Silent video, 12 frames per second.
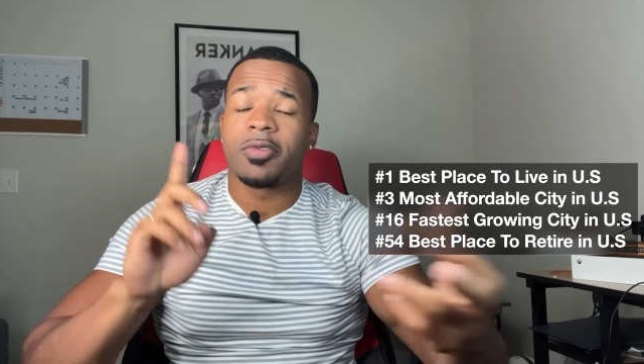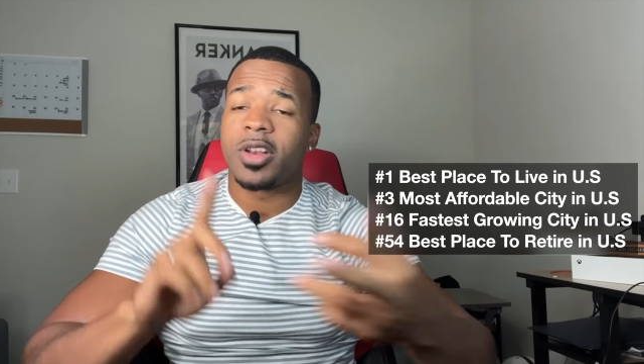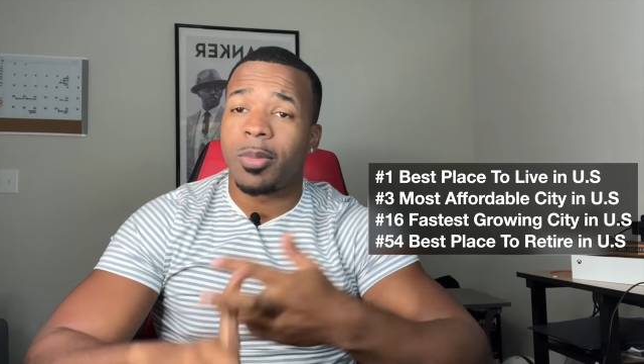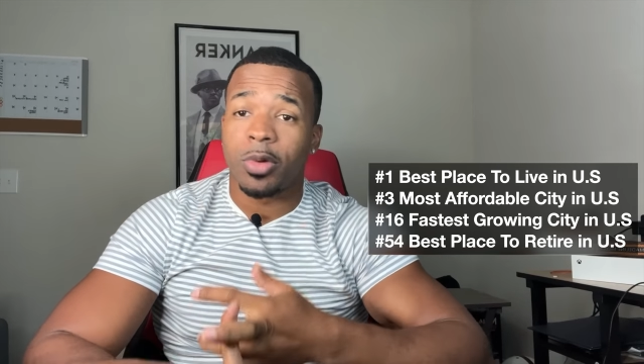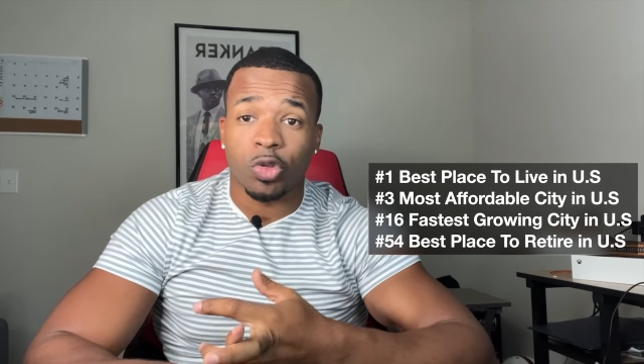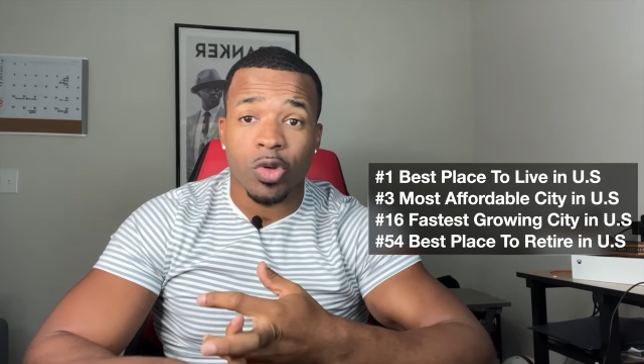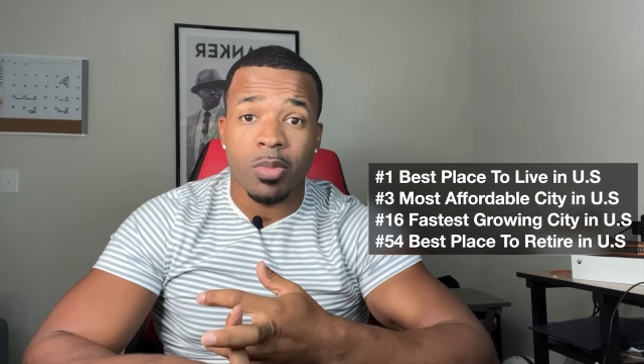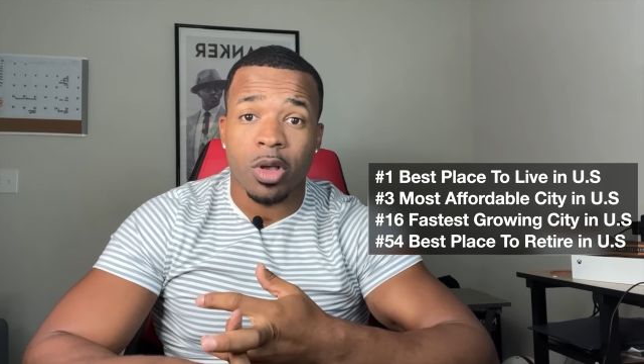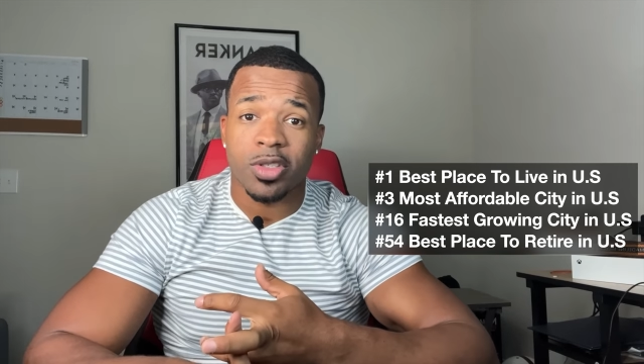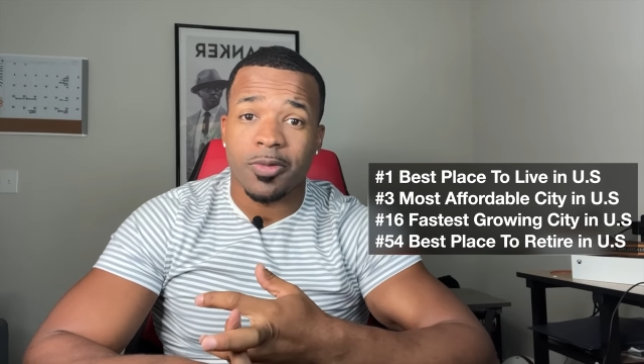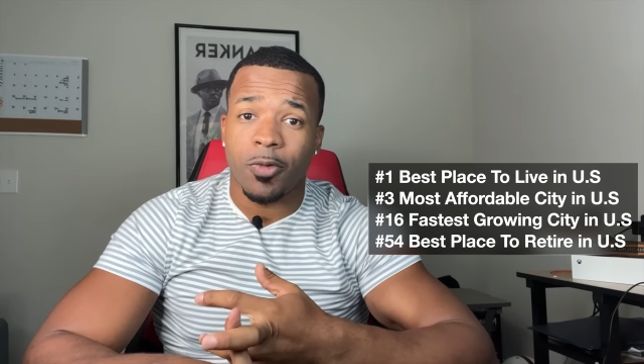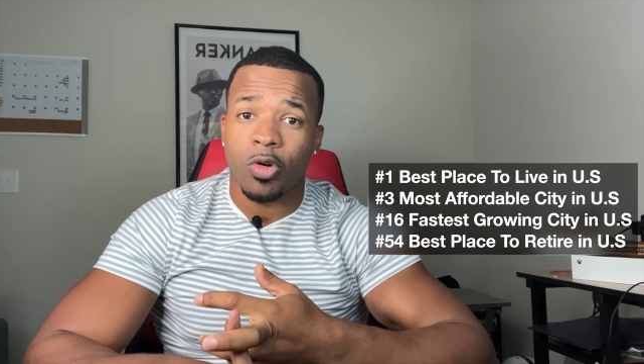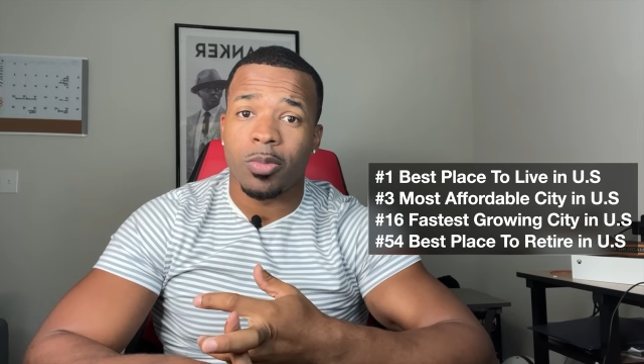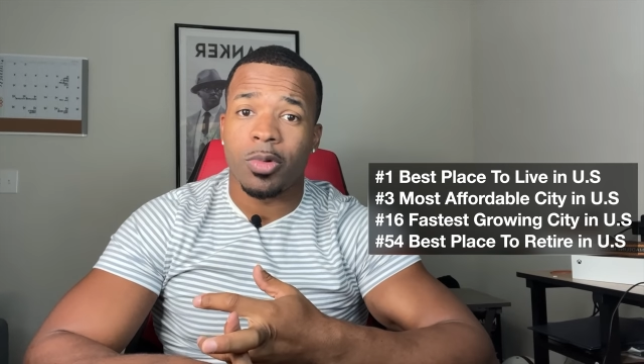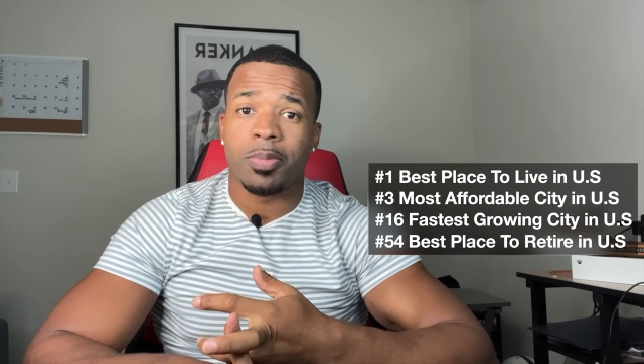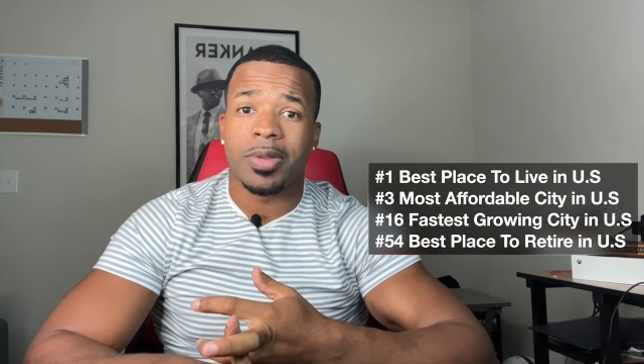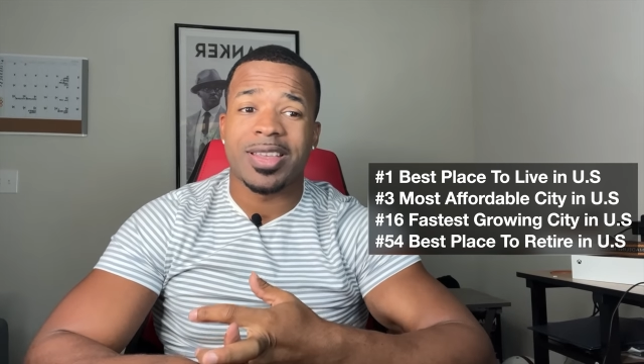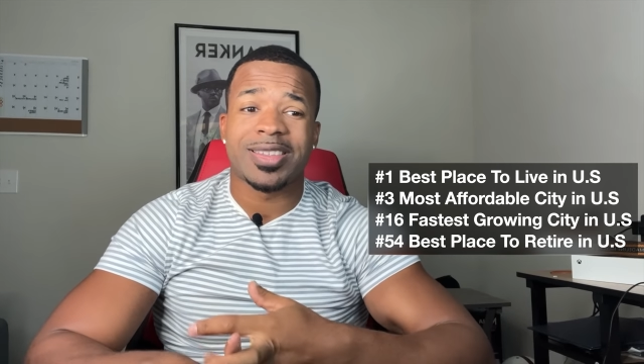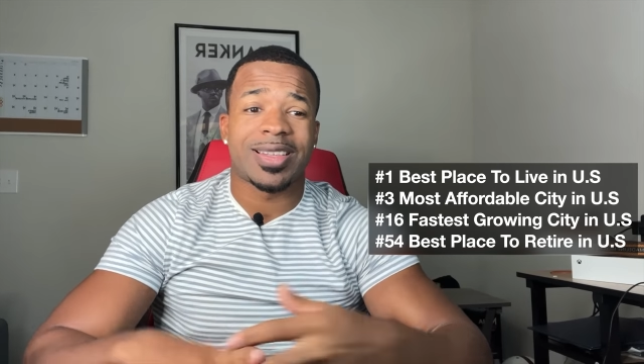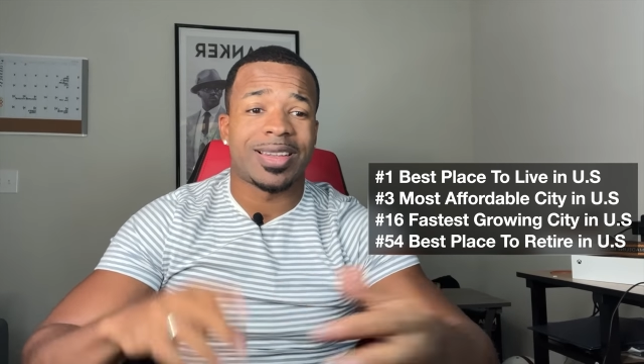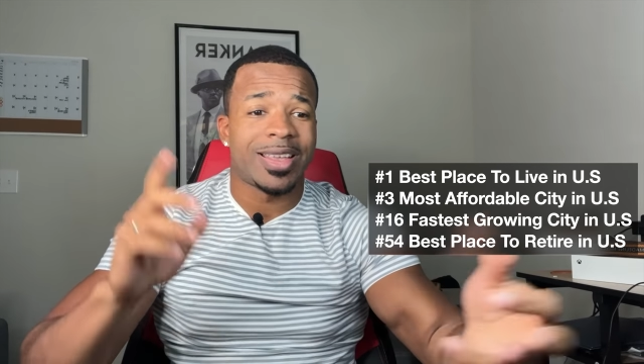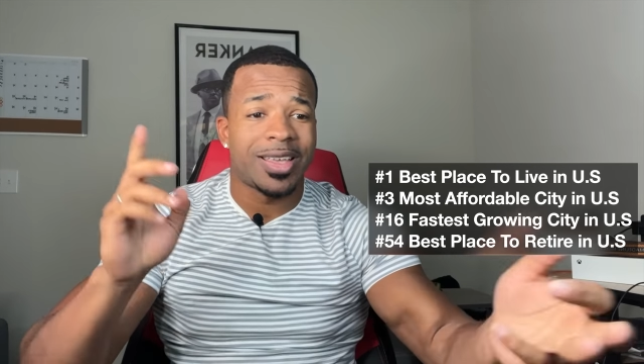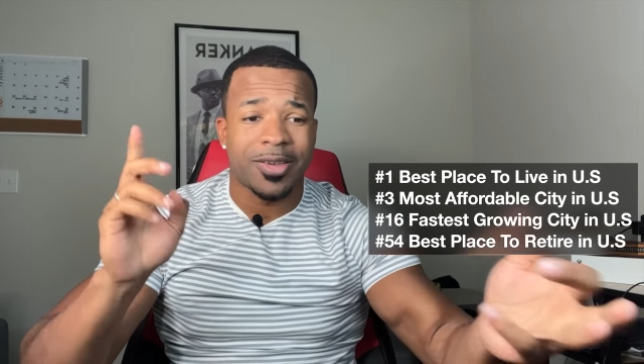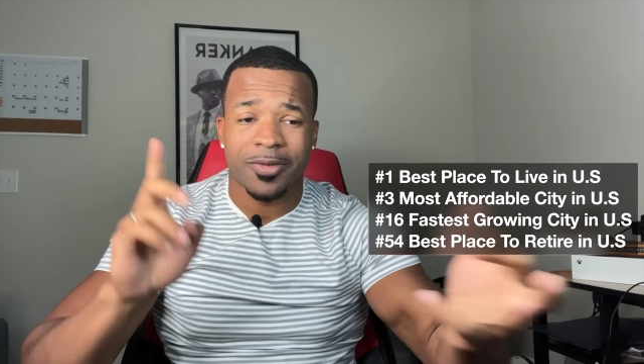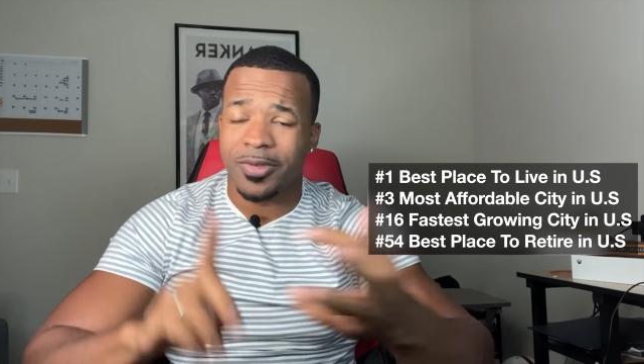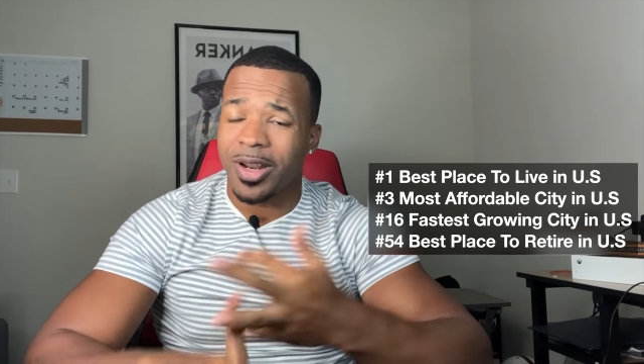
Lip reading: number three most affordable place to live,